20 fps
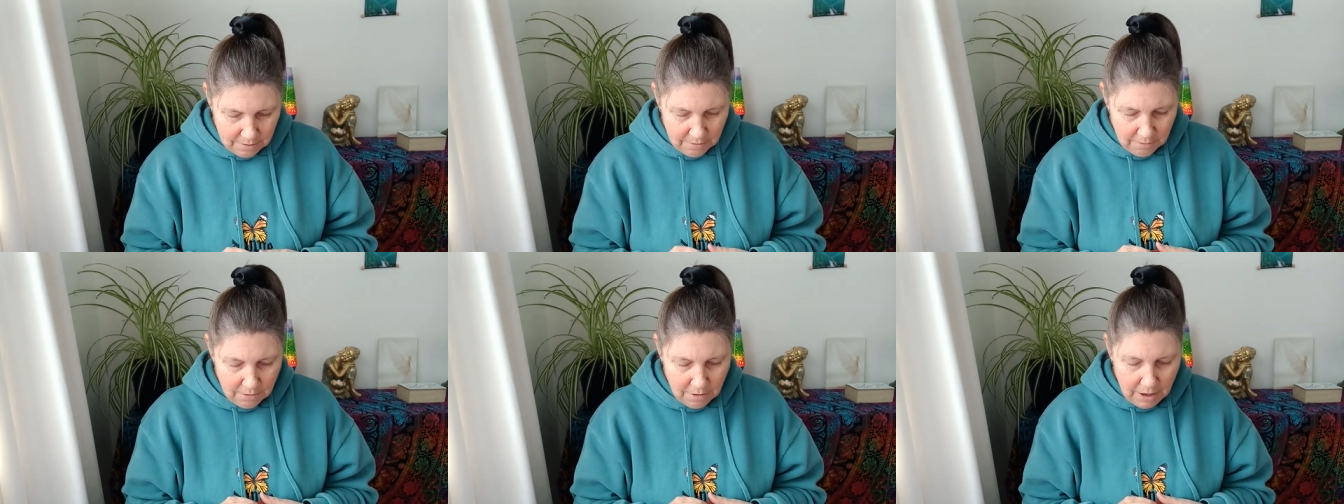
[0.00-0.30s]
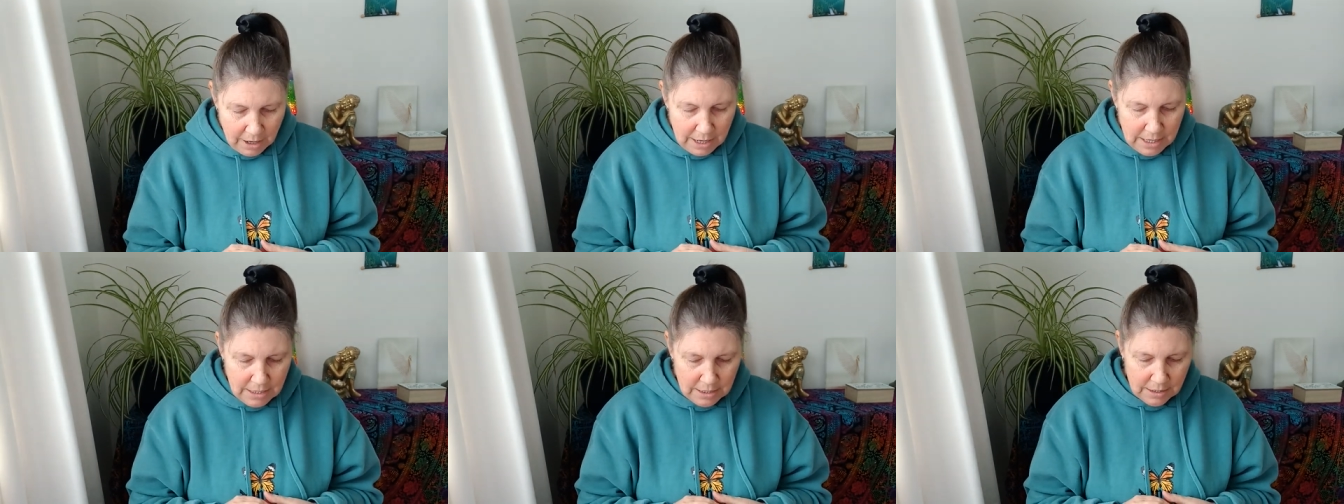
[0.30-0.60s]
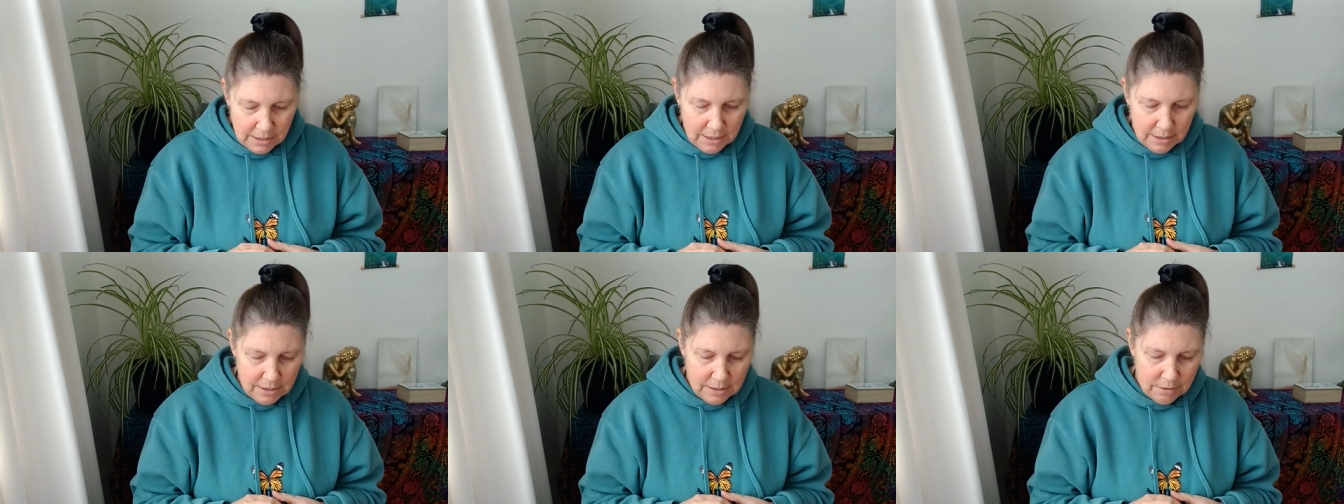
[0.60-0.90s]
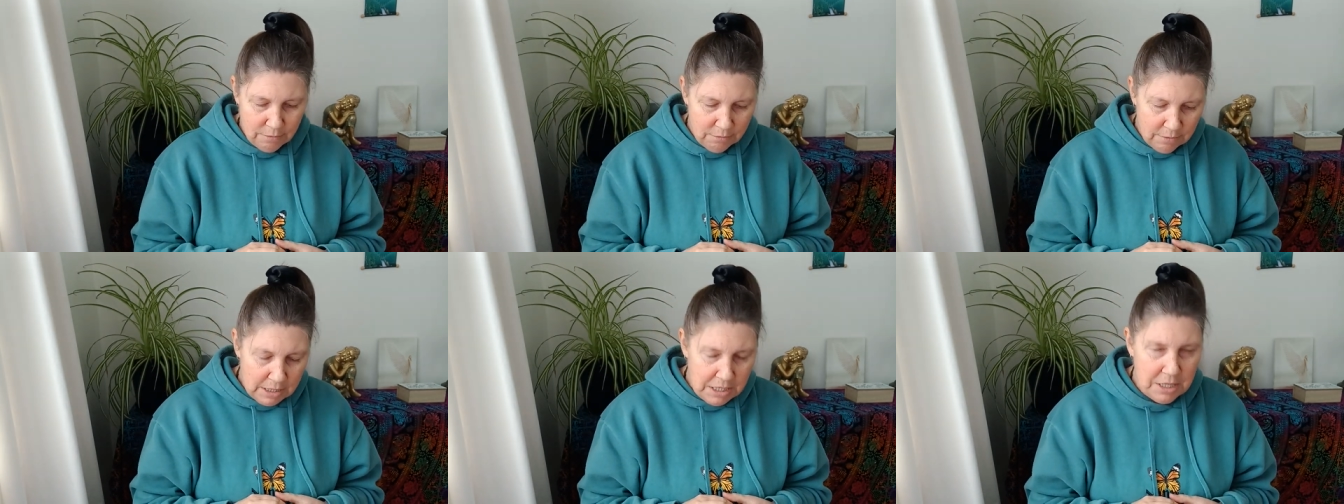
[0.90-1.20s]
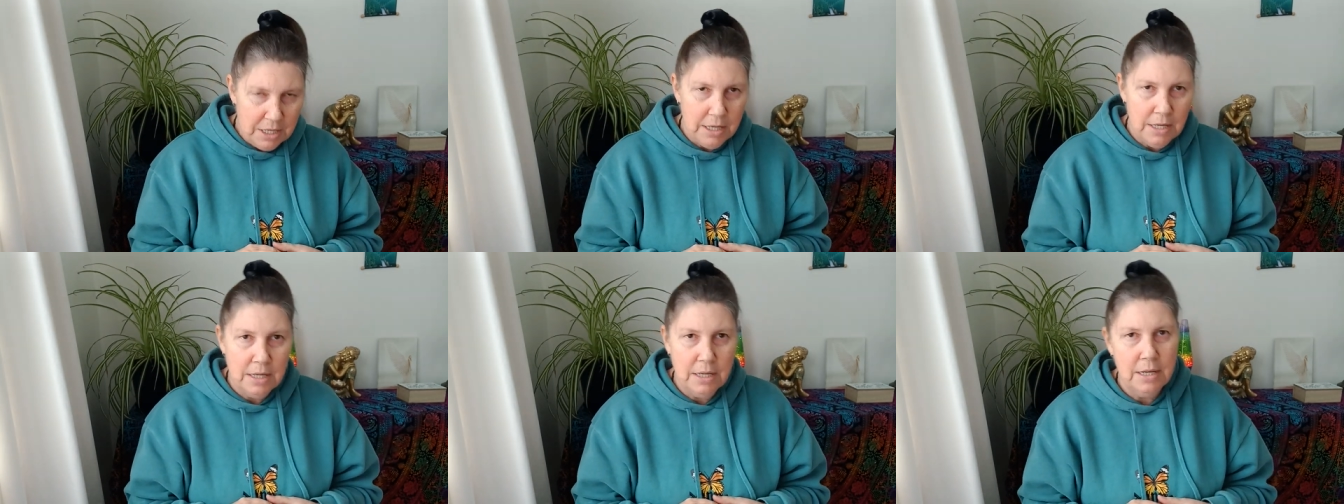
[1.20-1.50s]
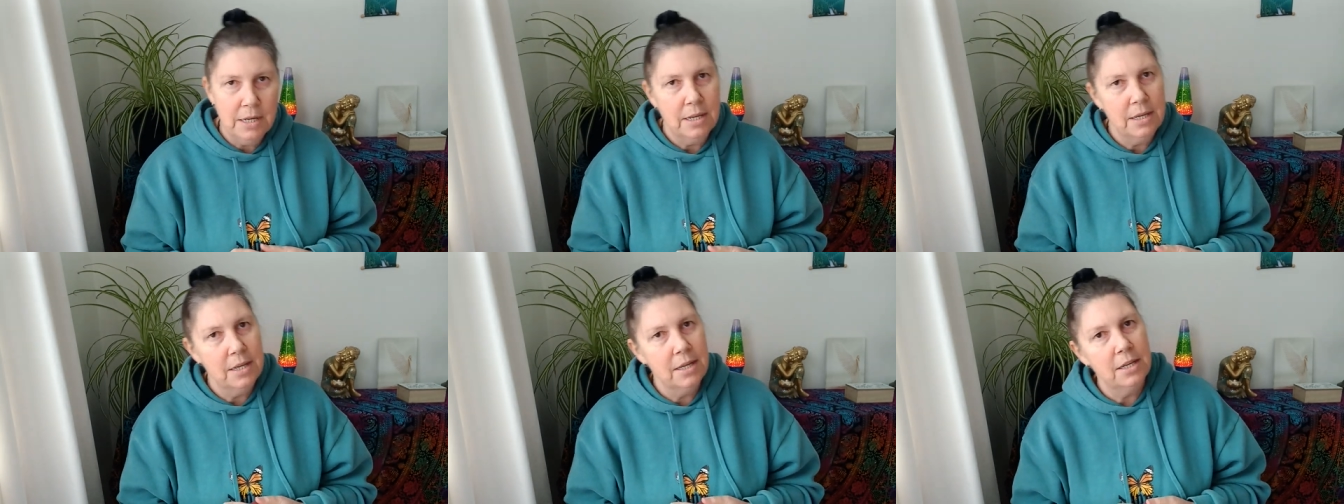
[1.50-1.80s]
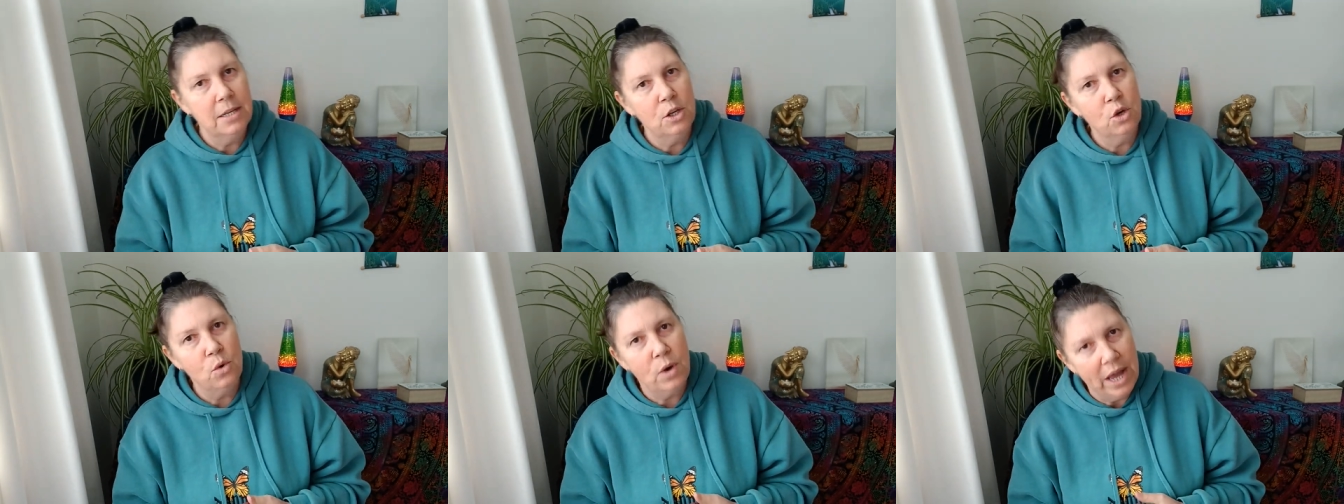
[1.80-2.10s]
Right? It's written
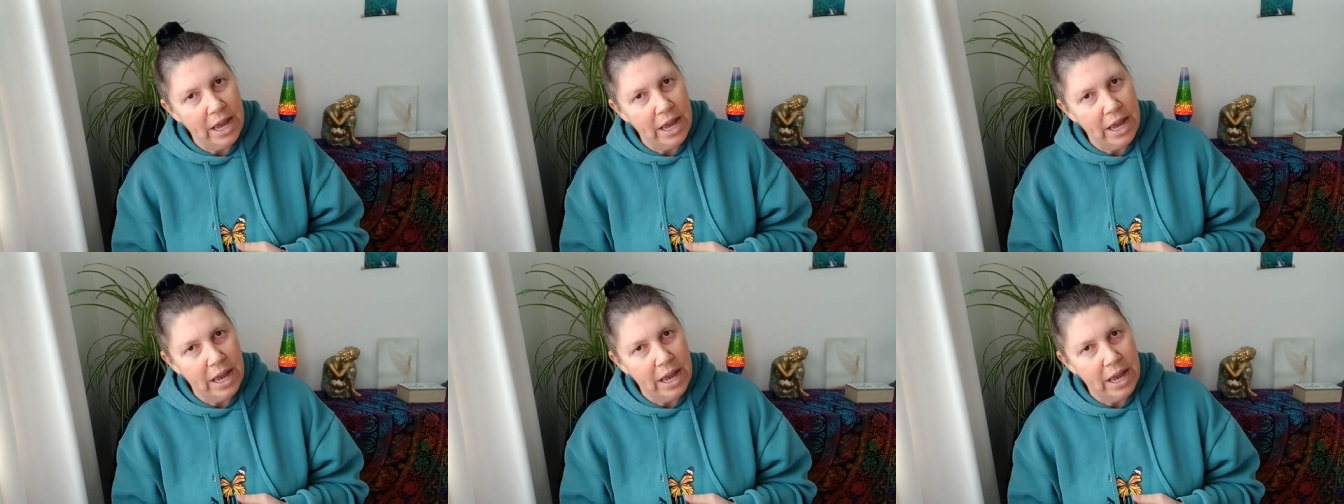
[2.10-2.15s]
in your